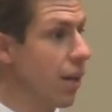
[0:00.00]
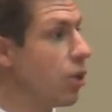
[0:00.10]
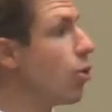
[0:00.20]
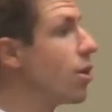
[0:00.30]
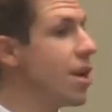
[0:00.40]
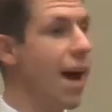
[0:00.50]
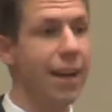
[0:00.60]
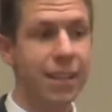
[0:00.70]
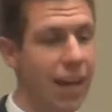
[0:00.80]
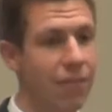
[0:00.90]
You're
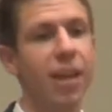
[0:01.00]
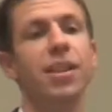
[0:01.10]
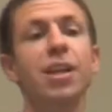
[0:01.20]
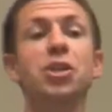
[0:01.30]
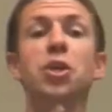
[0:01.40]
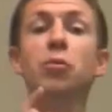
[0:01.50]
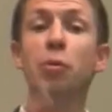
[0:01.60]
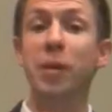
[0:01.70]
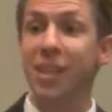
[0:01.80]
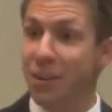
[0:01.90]
not to have that. Then you
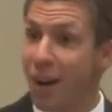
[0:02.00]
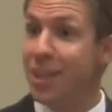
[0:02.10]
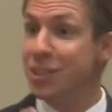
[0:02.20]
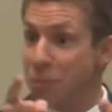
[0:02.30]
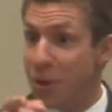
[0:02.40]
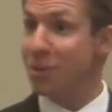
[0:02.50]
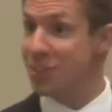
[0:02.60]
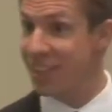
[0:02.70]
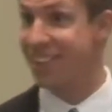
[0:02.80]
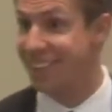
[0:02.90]
will be the divisive
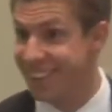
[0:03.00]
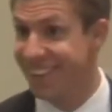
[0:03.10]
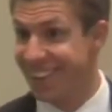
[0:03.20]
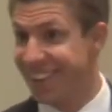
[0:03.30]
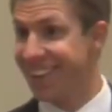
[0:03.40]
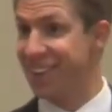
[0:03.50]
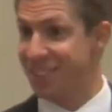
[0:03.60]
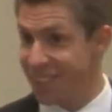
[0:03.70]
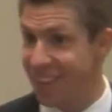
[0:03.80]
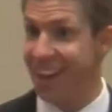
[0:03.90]
person. Do you
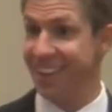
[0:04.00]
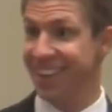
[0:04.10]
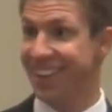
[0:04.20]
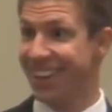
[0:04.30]
see that?